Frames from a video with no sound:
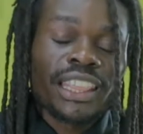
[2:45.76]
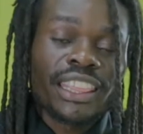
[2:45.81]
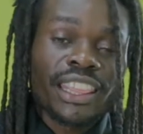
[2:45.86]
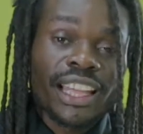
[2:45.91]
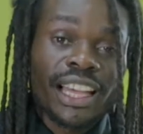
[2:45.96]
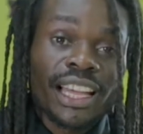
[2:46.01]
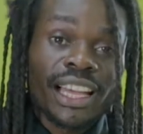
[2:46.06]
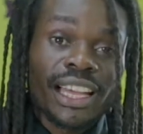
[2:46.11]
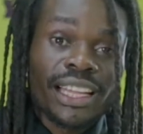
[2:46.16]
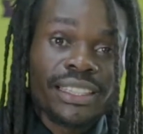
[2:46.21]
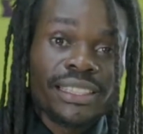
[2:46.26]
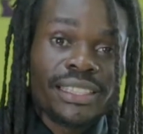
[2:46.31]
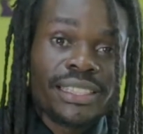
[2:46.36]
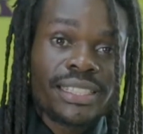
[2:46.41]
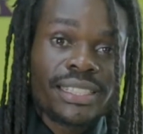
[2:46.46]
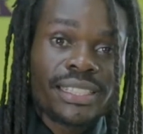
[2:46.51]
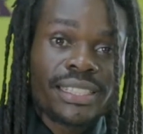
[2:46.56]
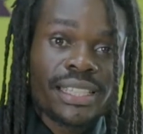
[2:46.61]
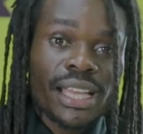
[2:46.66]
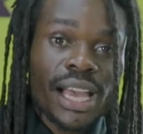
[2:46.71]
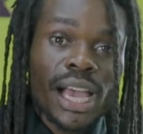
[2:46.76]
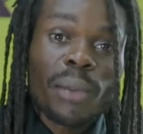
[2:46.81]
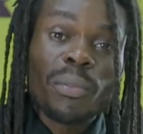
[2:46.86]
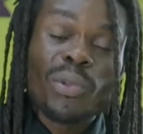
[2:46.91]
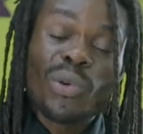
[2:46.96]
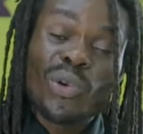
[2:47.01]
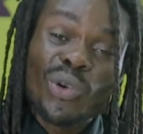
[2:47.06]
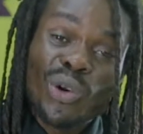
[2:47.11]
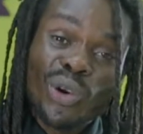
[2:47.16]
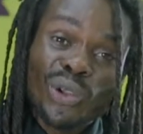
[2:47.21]
Third,
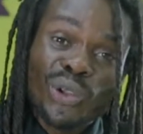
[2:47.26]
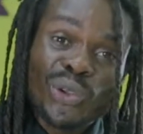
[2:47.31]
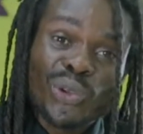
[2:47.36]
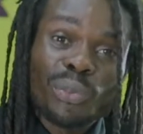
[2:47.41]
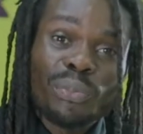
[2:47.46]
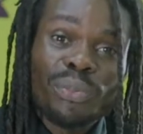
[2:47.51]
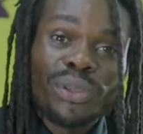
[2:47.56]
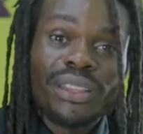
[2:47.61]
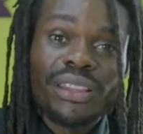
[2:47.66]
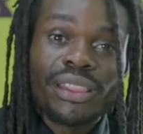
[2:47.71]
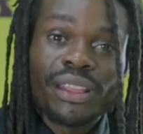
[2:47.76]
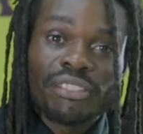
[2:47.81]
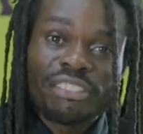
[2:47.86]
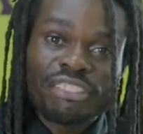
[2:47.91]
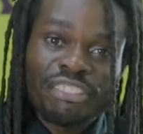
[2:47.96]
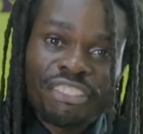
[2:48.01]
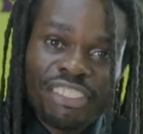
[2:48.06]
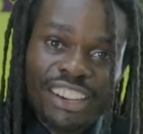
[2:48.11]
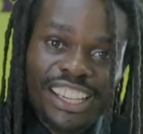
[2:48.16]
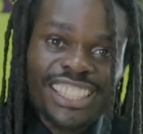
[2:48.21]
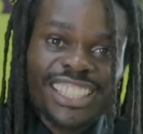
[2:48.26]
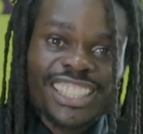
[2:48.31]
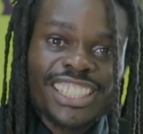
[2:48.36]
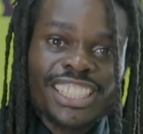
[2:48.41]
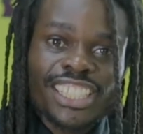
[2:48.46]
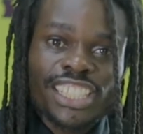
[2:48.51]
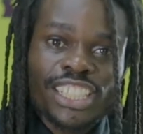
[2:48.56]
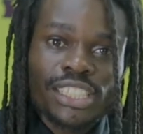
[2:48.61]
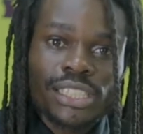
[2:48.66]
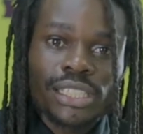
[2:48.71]
I'm going to be the
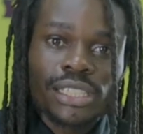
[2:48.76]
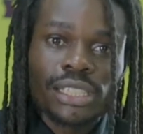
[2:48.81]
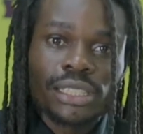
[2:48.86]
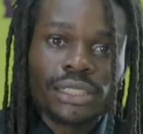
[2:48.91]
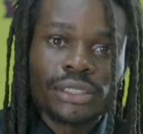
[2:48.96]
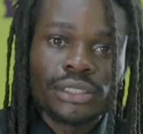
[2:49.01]
first